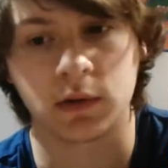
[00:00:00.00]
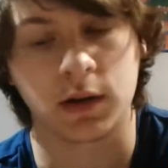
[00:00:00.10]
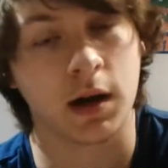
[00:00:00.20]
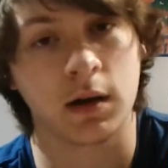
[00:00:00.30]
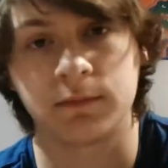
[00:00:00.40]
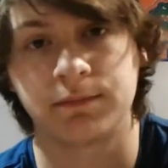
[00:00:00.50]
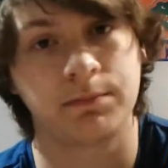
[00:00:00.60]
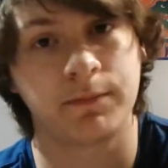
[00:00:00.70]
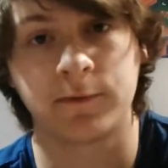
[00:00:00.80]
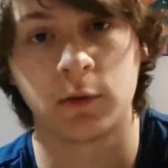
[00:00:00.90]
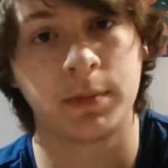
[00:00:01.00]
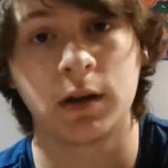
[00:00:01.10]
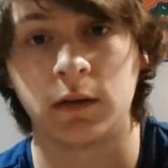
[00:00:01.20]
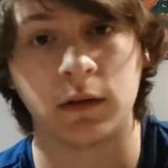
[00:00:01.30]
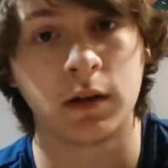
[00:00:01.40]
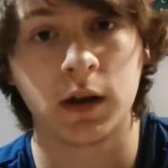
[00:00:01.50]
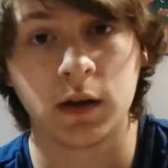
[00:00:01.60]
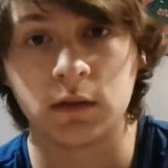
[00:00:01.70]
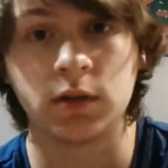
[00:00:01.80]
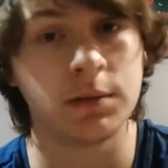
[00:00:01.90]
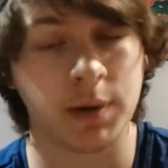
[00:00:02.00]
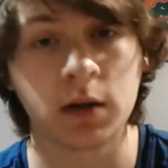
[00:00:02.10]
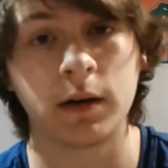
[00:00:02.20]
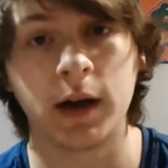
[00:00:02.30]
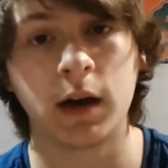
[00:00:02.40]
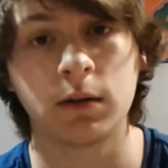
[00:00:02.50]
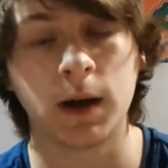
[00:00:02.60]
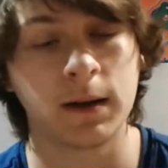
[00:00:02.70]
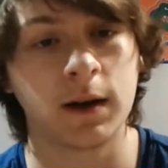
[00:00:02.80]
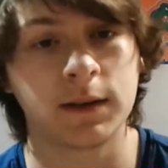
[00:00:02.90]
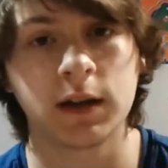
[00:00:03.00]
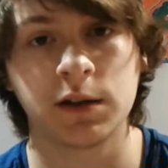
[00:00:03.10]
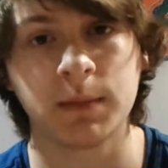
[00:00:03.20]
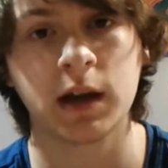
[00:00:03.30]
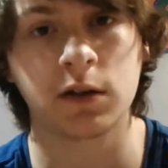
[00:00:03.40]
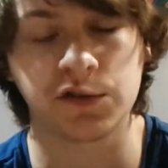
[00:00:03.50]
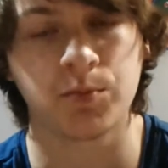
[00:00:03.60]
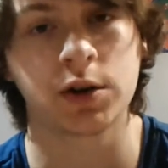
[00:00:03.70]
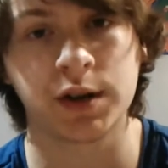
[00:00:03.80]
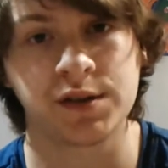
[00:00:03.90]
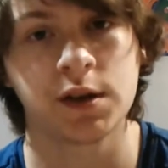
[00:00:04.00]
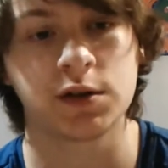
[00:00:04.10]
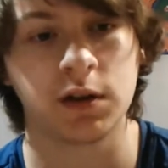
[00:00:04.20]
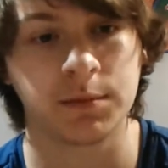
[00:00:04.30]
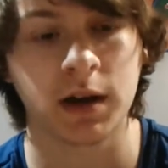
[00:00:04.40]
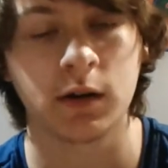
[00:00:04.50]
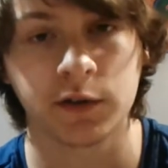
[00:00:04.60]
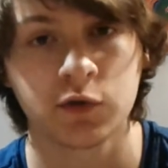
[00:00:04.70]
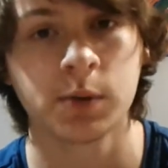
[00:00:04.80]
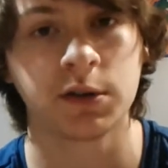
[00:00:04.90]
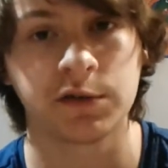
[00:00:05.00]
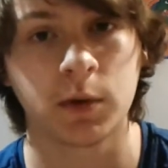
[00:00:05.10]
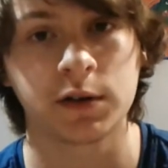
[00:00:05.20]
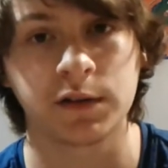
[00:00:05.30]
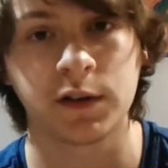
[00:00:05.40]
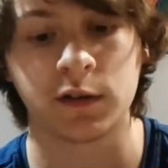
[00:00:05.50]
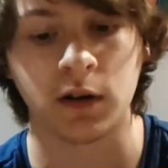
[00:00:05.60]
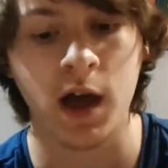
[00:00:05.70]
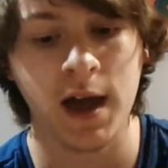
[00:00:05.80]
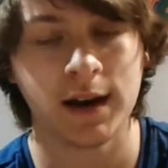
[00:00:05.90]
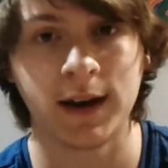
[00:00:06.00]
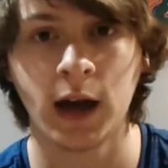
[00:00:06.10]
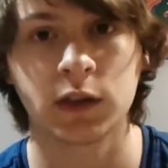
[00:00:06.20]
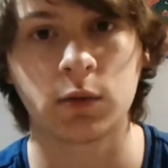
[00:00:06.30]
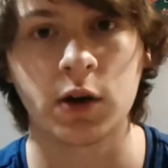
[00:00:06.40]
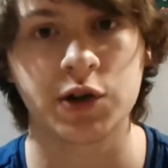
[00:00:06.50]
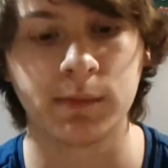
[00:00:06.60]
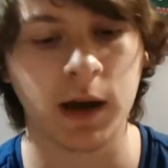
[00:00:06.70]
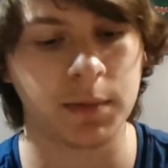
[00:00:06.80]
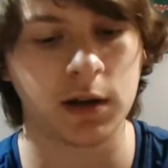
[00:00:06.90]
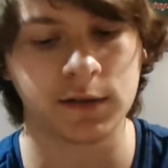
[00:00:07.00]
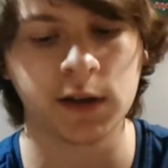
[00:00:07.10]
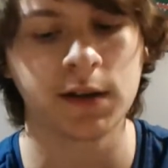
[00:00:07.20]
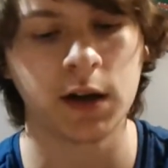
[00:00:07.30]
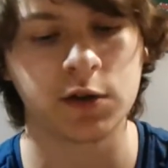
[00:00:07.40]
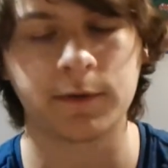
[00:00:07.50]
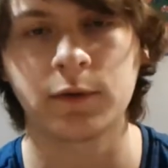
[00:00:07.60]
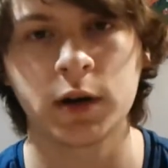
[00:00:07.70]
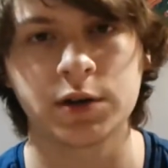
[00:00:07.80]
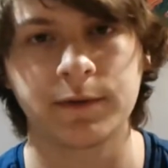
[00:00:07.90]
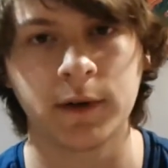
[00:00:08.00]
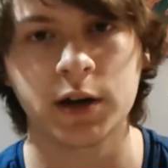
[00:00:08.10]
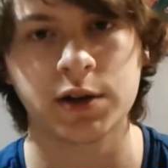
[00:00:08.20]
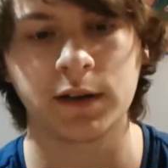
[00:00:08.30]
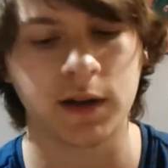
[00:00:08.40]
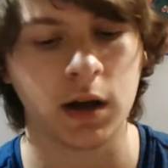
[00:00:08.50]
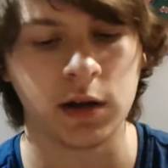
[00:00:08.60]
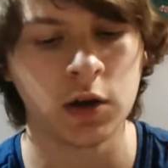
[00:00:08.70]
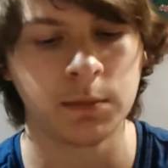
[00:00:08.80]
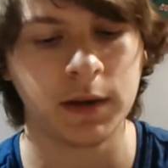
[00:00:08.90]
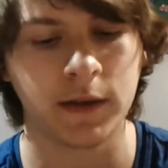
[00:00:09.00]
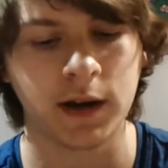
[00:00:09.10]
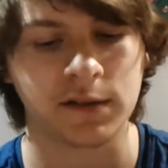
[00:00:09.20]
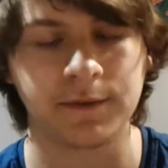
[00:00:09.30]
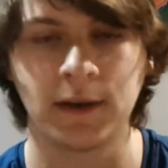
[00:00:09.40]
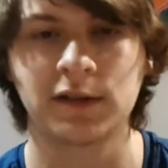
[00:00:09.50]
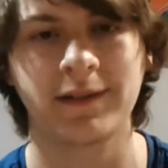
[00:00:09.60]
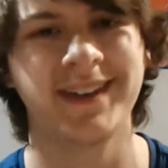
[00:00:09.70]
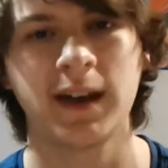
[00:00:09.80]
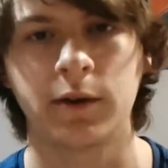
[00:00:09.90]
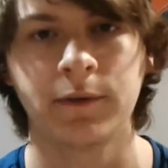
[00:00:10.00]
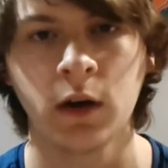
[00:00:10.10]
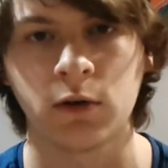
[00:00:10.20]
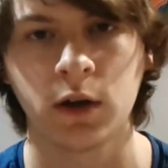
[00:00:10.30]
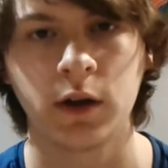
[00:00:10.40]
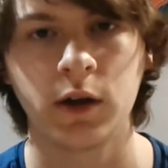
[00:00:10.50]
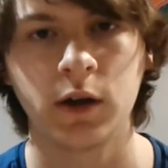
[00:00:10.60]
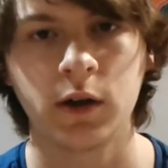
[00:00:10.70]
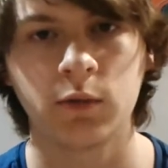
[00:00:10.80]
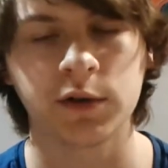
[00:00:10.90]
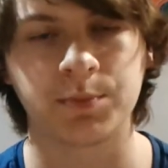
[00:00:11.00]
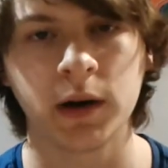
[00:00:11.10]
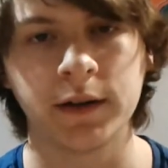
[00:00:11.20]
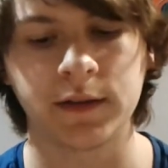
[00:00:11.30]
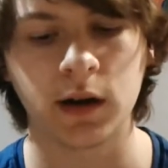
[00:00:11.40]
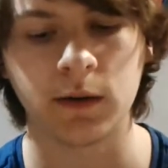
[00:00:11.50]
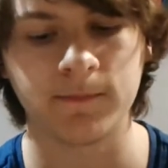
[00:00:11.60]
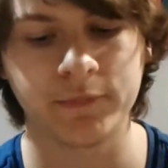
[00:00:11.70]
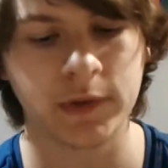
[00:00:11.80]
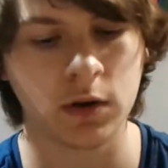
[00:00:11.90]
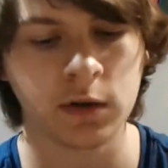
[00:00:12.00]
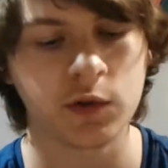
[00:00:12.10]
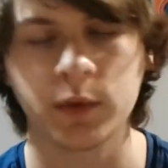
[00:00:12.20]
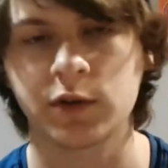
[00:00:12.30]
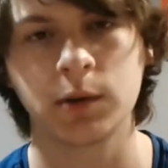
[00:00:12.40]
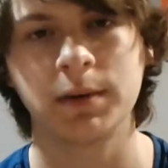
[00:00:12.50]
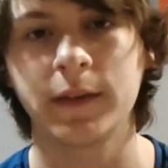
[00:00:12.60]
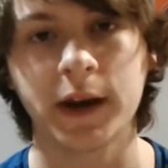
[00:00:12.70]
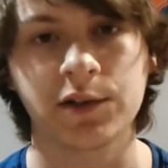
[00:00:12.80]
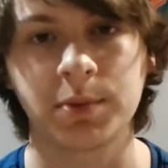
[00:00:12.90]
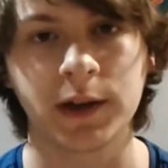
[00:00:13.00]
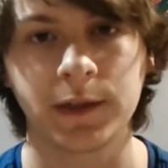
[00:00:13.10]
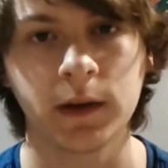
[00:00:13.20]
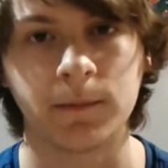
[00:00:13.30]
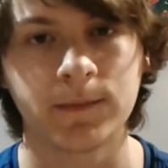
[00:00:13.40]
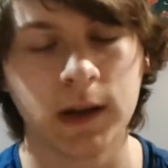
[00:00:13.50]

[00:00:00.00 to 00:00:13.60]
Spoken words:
God forbid, he better not. I think he's making a smart decision. He's making an extremely smart decision not to rush him back, because this guy's your franchise guy. He could be the next face of the NFL once Brady's gone. Carson Wentz could be the next big thing.